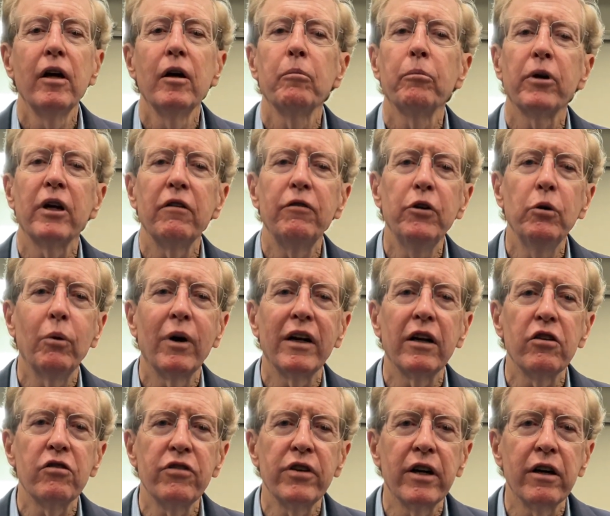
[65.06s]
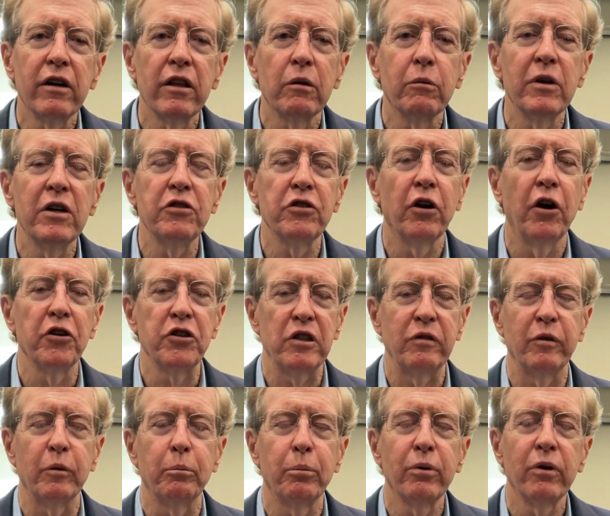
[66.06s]
But if you want to share the results of
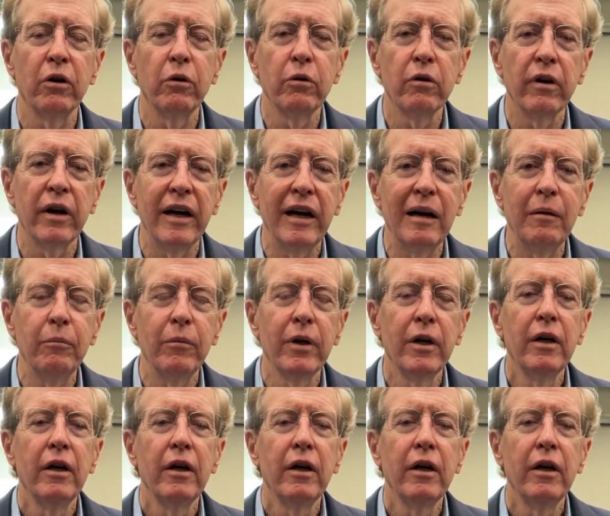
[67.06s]
a program,